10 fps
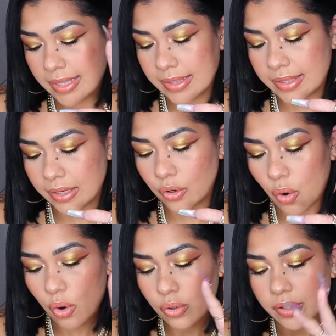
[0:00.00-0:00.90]
the
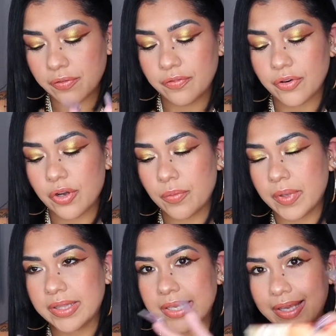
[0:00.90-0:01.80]
gold from
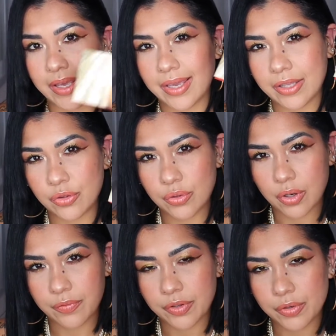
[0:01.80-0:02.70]
the
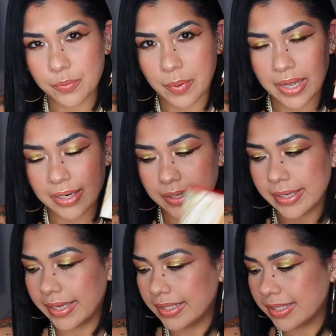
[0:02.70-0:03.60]
KKW
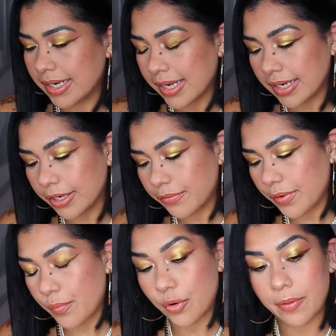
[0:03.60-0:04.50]
palette, it's like a little
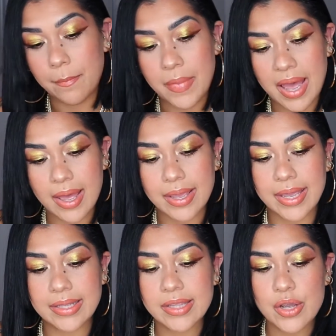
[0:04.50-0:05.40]
bit more matte
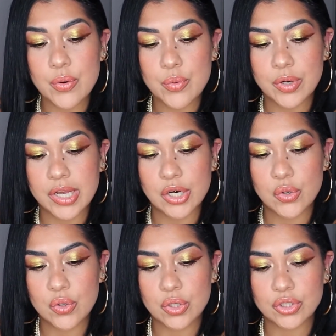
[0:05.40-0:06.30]
and the Huda
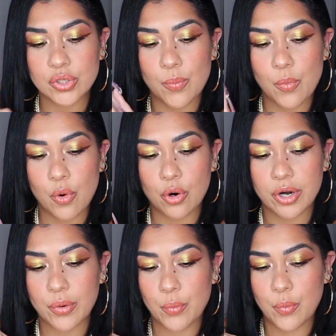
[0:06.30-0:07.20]
looks
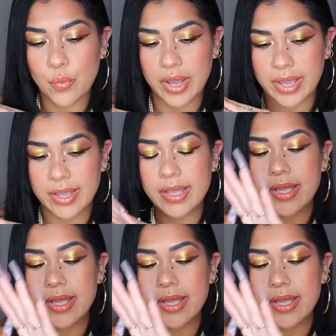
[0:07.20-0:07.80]
more wet.